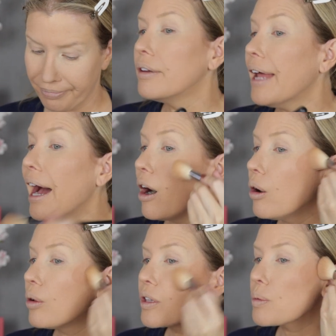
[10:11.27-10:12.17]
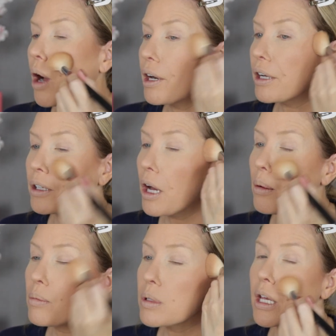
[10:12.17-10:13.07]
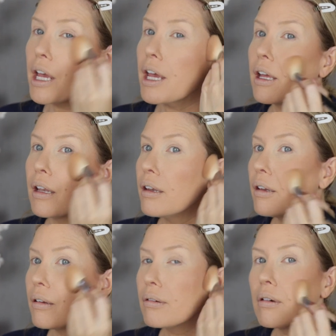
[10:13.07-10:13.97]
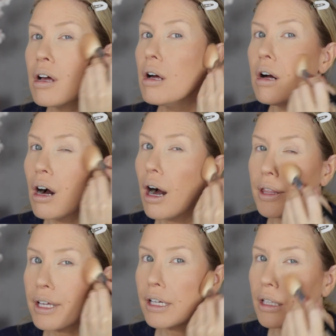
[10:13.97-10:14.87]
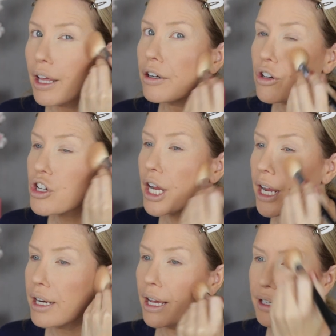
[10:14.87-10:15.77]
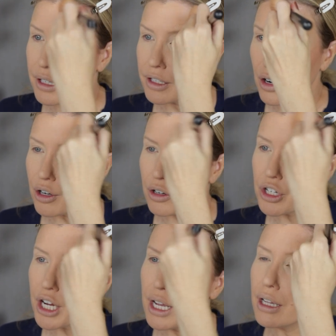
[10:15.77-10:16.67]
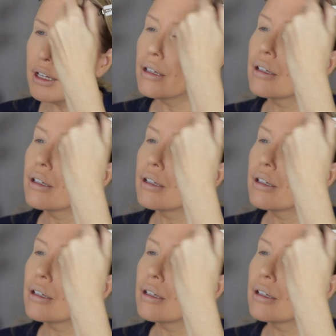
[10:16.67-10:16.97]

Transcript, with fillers: Now this product comes in, I think a lighter shade and a darker shade